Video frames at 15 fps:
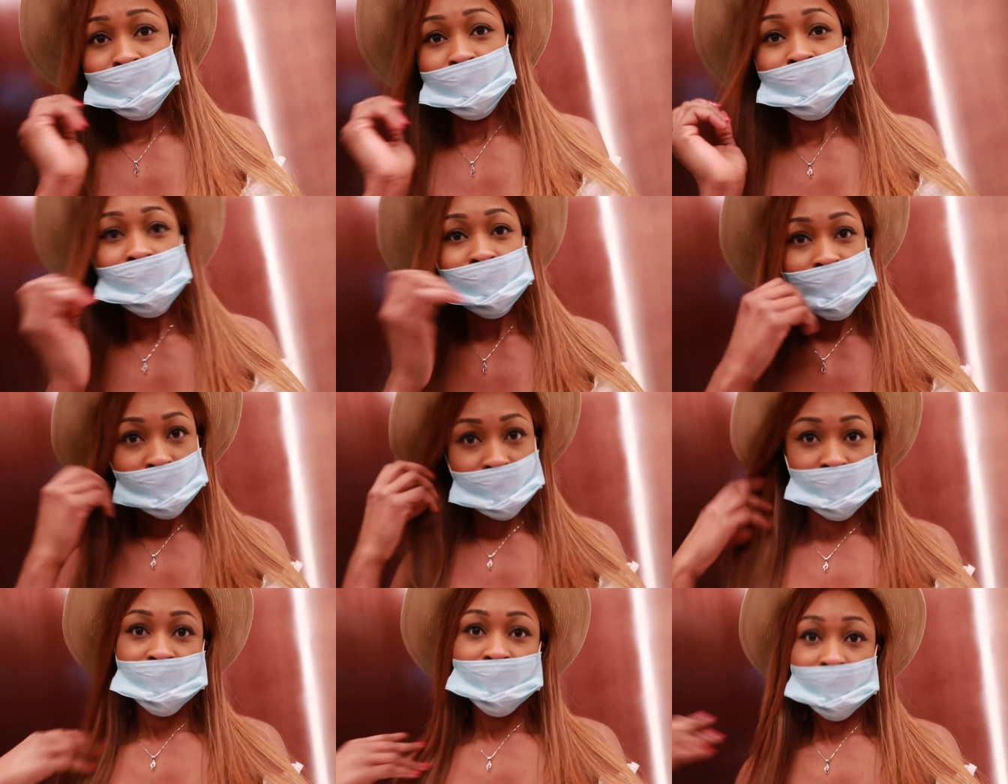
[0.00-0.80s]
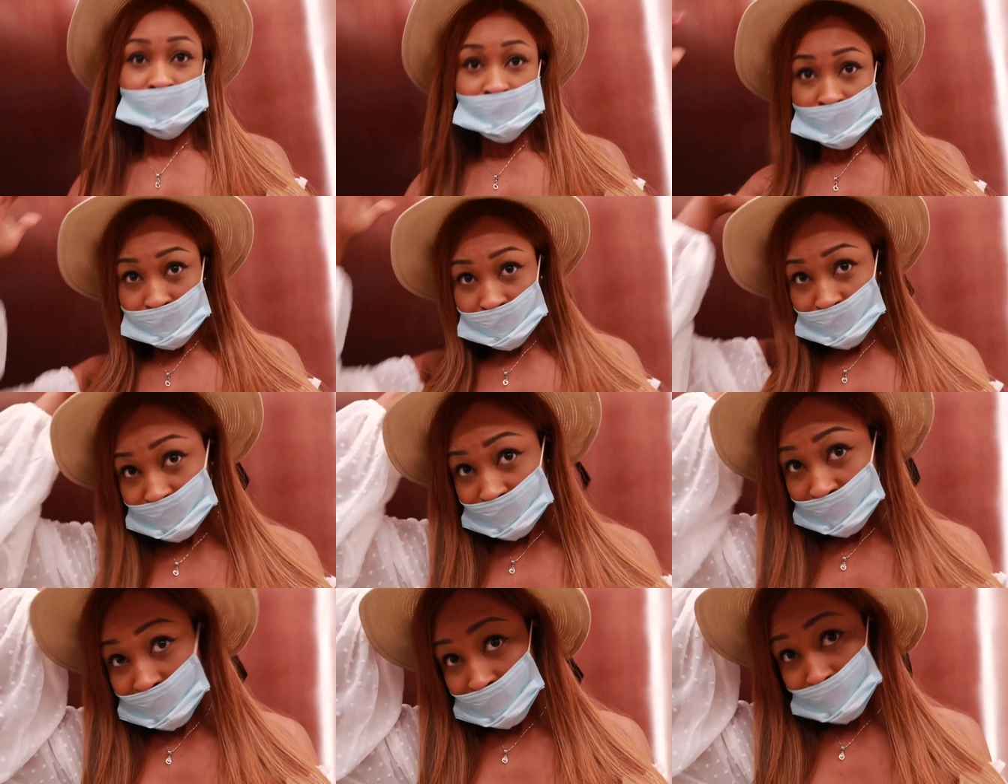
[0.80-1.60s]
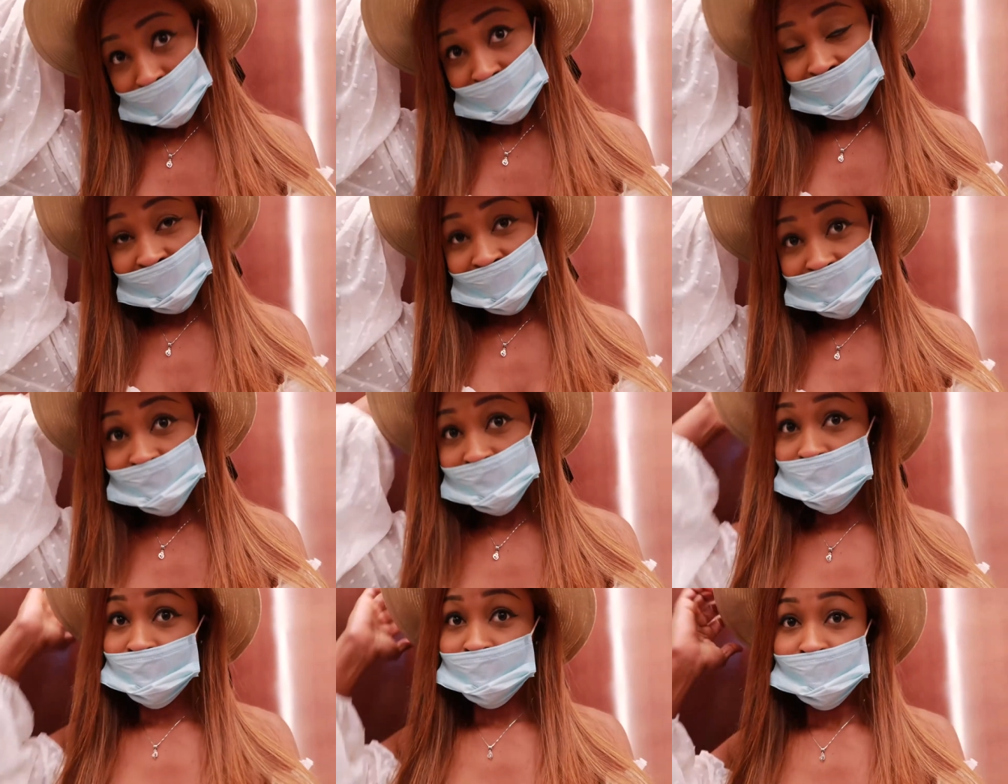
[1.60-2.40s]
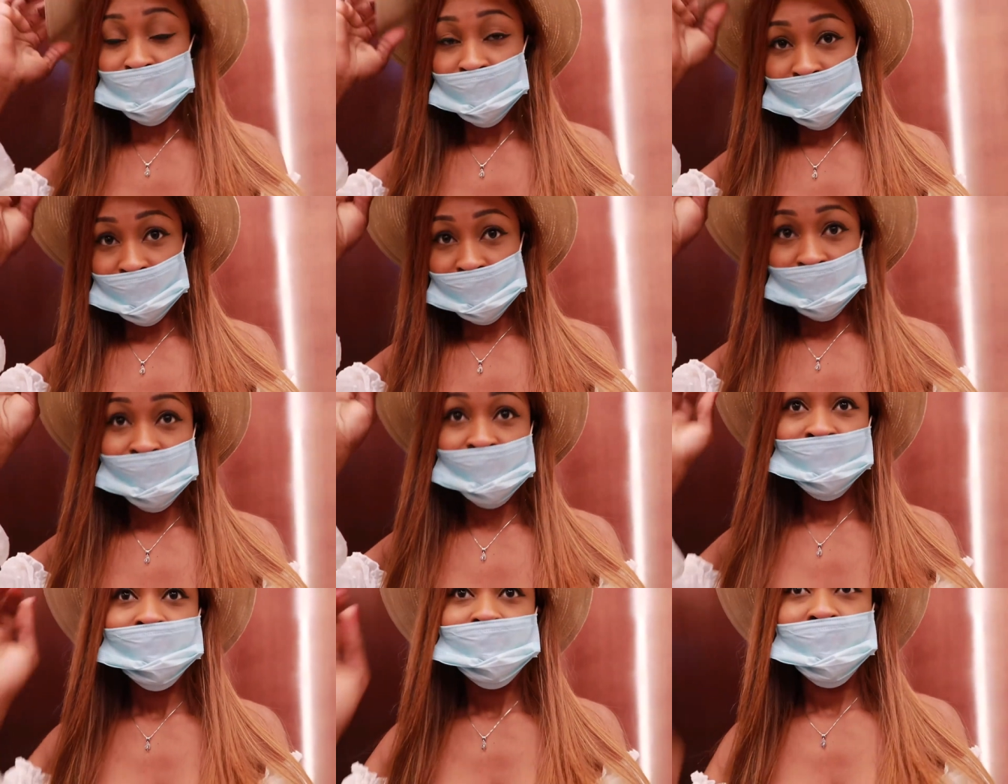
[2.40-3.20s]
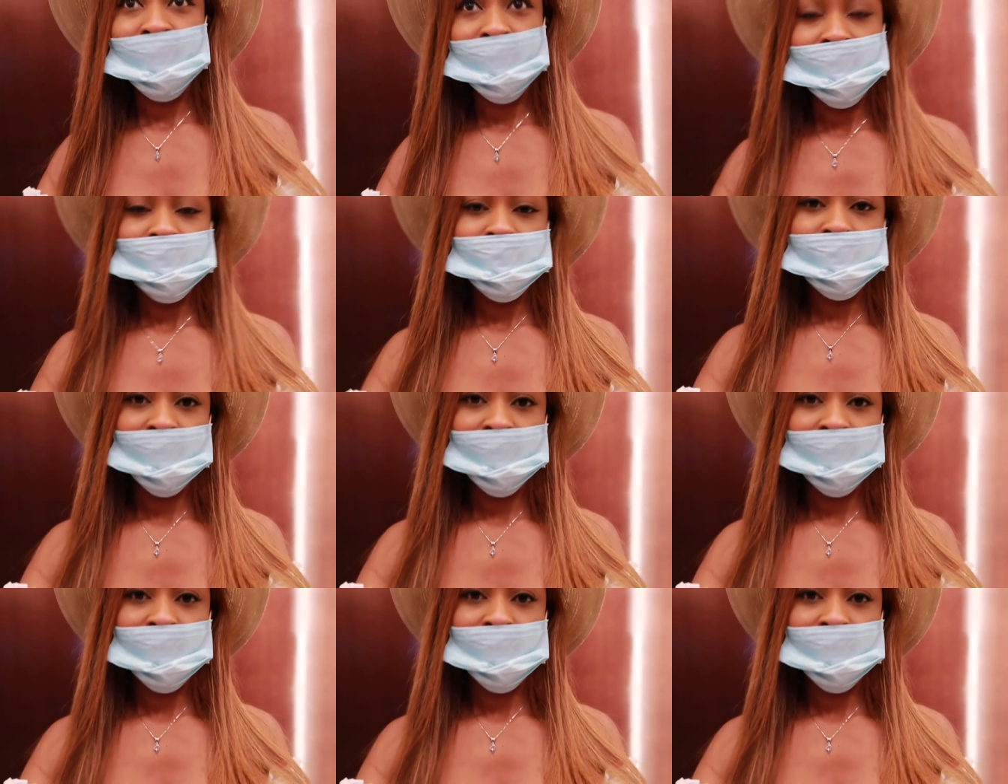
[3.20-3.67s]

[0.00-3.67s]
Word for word: think it's really cool for the price it's really nice guys you